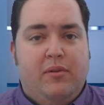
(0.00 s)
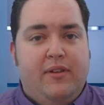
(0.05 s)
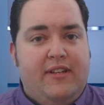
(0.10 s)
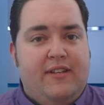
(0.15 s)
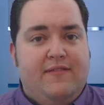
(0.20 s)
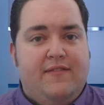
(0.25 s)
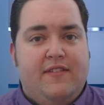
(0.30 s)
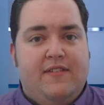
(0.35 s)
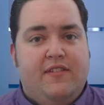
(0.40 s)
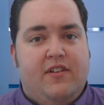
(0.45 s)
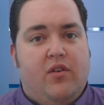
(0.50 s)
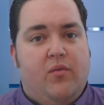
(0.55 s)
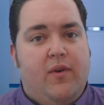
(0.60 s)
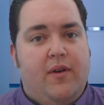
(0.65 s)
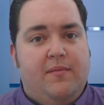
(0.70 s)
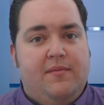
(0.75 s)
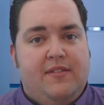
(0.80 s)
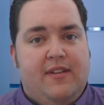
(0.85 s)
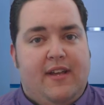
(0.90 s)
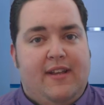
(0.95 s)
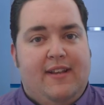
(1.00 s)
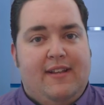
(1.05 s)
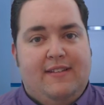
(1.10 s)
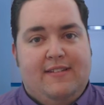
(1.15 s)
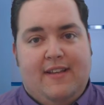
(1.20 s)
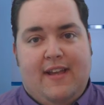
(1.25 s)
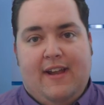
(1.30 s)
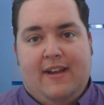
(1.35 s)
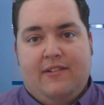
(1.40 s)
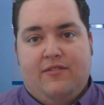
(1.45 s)
please visit our website at
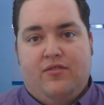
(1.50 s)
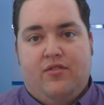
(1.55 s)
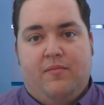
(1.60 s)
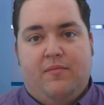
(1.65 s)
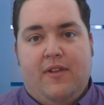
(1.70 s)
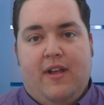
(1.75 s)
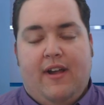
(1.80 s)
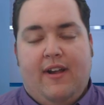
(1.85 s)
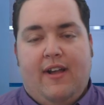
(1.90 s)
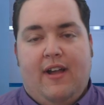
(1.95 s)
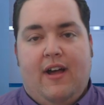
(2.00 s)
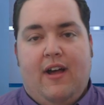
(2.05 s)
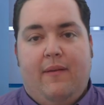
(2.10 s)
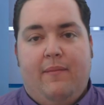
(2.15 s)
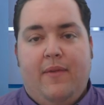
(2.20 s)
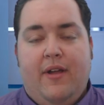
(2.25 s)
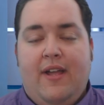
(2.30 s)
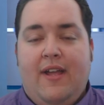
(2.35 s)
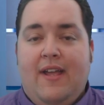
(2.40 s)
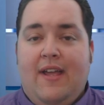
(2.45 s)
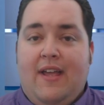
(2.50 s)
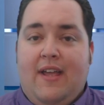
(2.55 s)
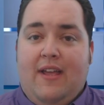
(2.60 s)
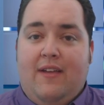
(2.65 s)
sakkisgroup.com.